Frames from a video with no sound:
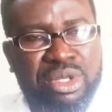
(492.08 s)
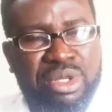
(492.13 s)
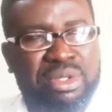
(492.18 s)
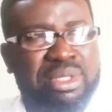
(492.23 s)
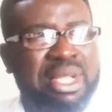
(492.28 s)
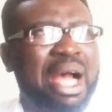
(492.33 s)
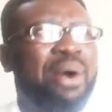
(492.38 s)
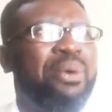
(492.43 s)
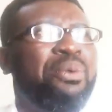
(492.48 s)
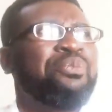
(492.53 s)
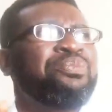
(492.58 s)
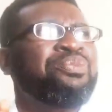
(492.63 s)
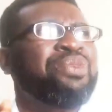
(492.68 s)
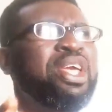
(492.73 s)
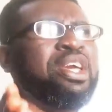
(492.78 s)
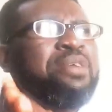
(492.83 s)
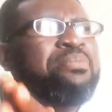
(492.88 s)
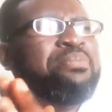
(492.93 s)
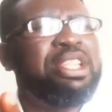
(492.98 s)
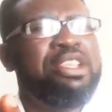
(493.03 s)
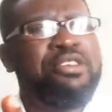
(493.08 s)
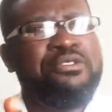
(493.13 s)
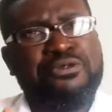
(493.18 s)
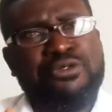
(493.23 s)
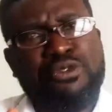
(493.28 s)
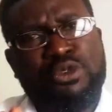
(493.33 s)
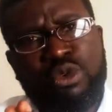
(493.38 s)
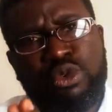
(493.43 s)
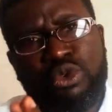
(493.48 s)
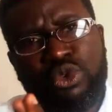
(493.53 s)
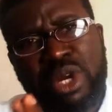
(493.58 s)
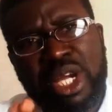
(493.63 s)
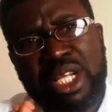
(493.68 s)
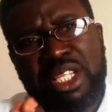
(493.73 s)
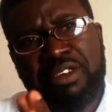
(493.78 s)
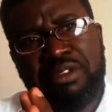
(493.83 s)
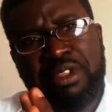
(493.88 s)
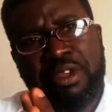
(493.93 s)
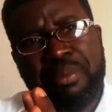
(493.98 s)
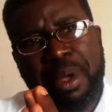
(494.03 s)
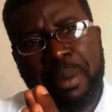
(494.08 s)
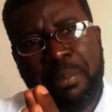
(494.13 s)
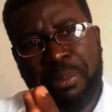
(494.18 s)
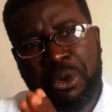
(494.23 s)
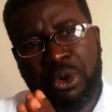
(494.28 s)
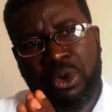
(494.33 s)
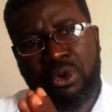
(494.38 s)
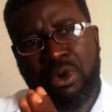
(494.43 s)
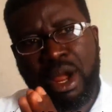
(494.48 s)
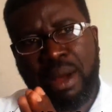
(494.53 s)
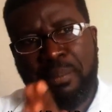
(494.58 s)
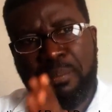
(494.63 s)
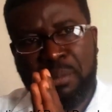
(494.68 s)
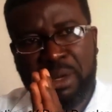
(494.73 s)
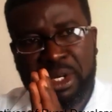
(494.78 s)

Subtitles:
Now, a meaningful rural development program